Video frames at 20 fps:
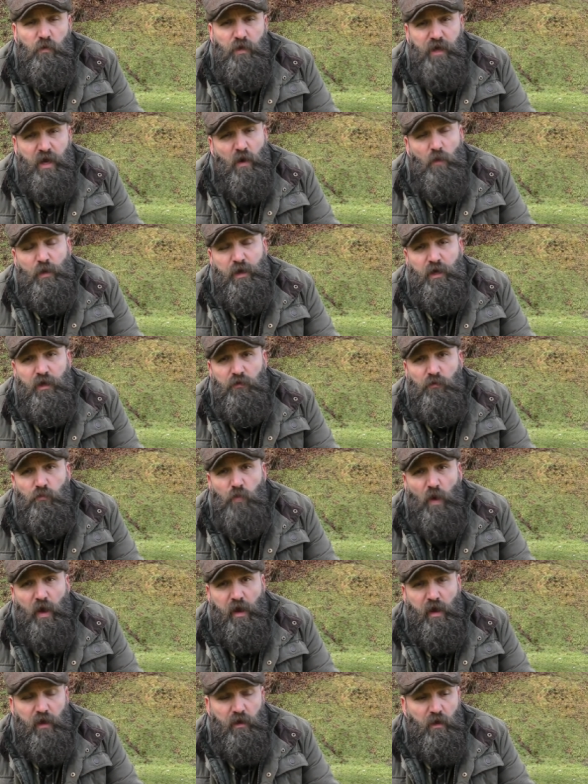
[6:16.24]
yeah, we could
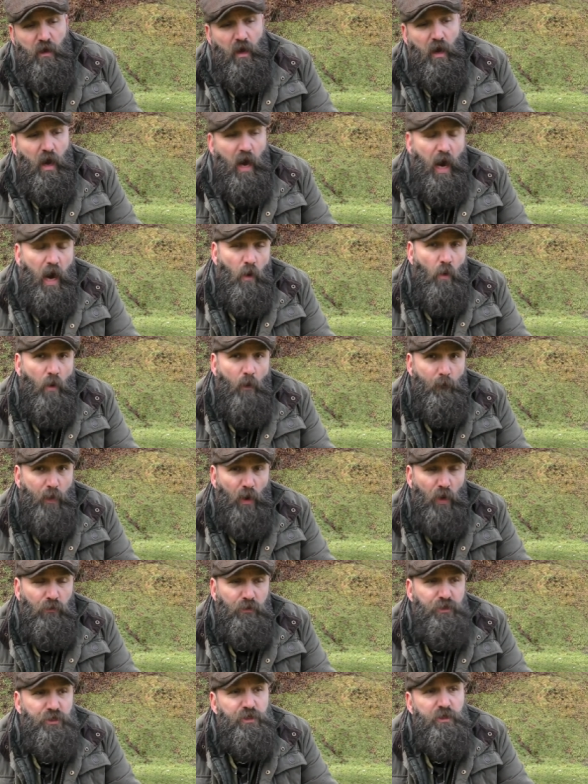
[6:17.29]
wear our
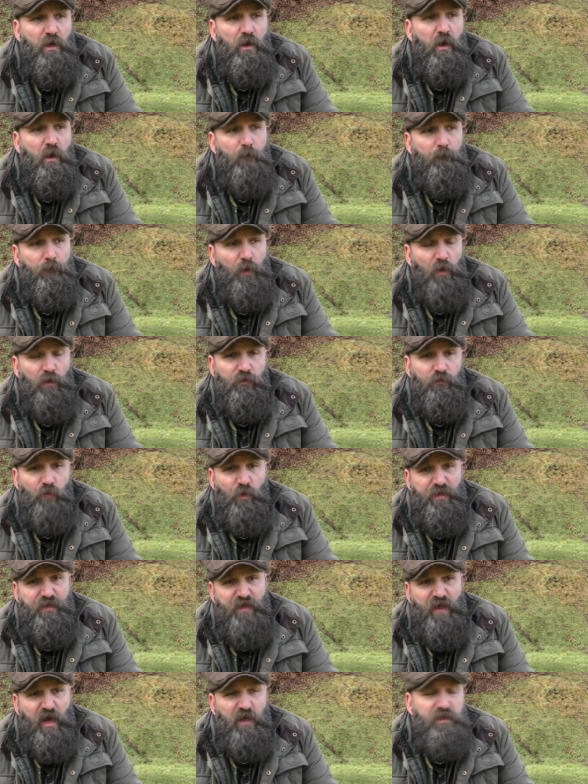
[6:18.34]
boots but
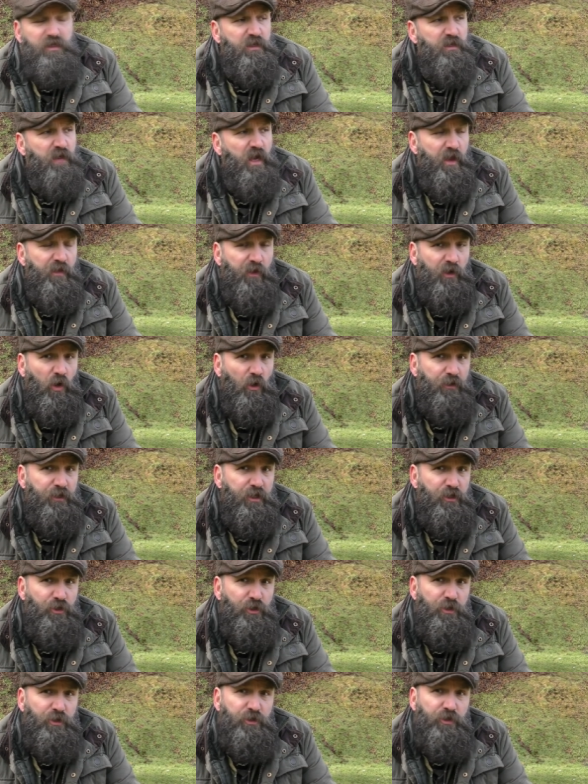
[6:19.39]
with that, in the
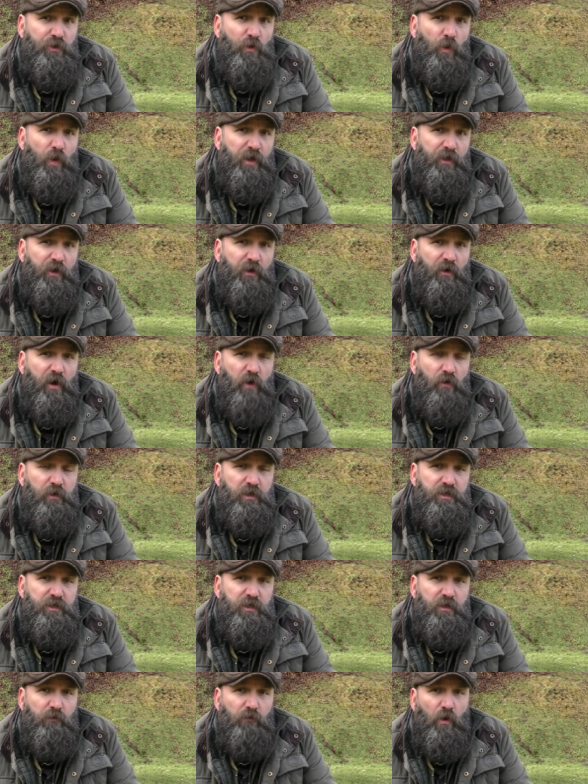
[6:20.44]
conditions and the way the ground
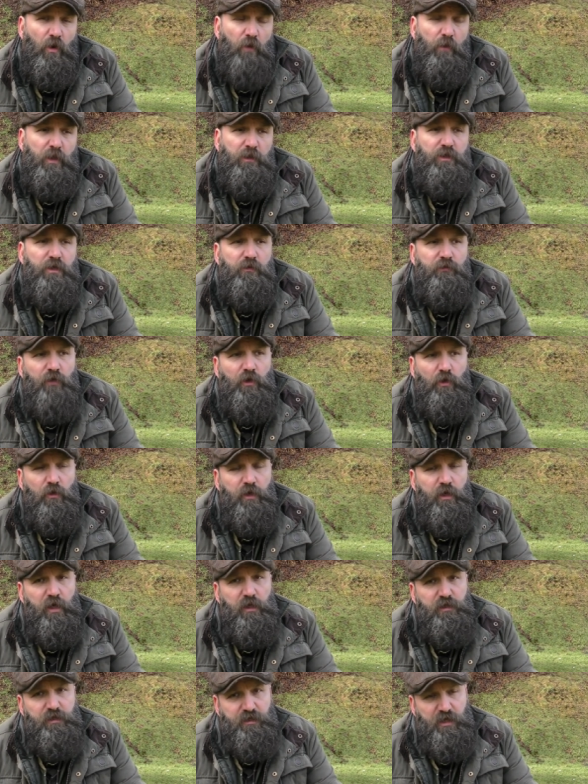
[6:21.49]
is at the moment, they're
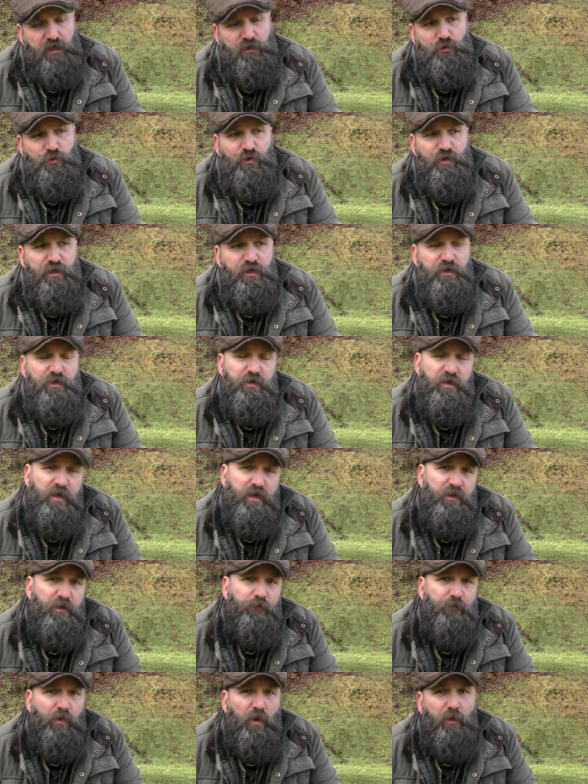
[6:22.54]
going to get saturated. Yeah,
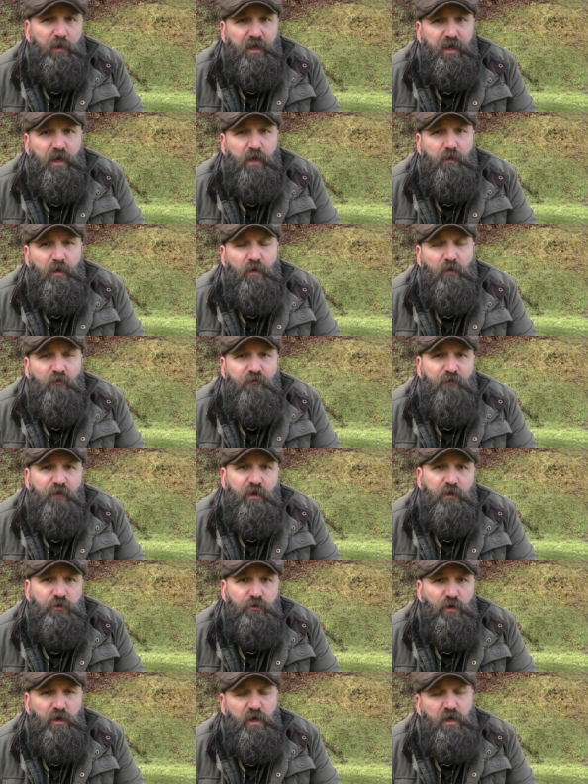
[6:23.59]
they'll probably keep our
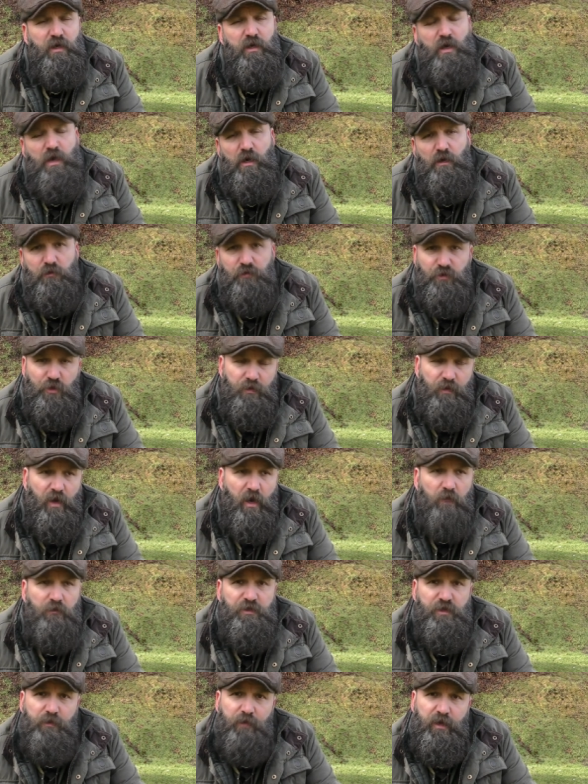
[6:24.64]
feet dry.
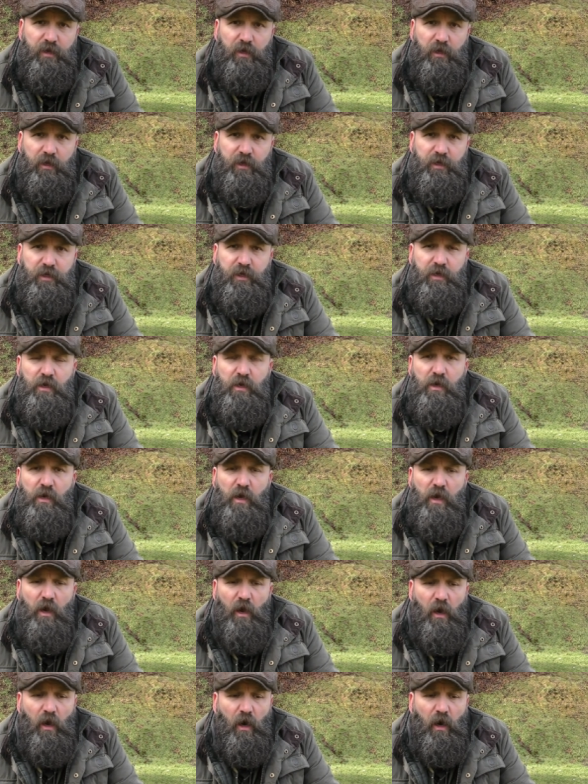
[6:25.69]
Sometimes they may leak.
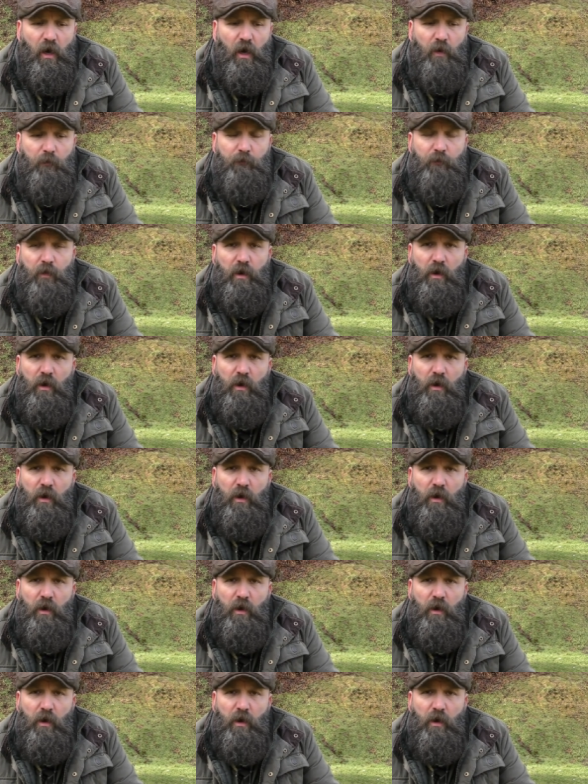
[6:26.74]
Um,